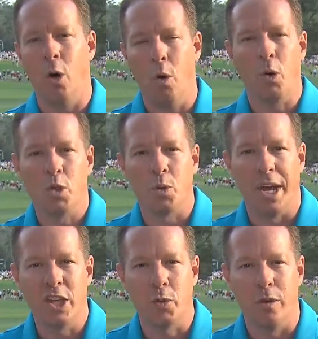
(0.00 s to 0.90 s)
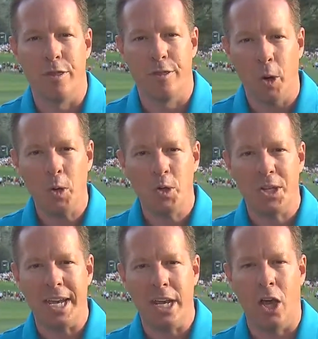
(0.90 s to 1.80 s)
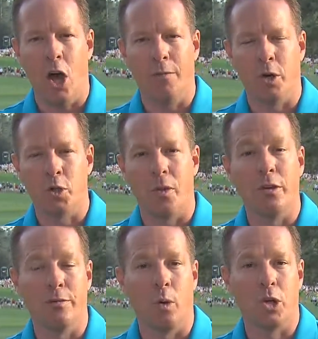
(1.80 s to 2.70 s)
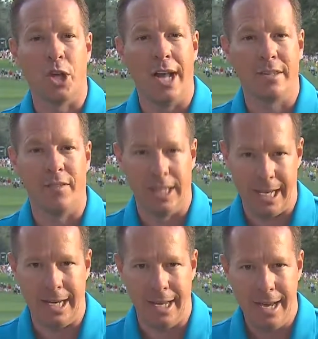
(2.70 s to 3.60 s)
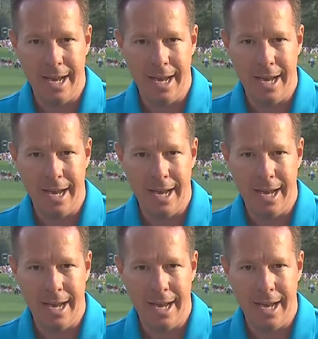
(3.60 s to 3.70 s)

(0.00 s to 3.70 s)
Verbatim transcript: horse race with 13 golfers within four shots of the lead.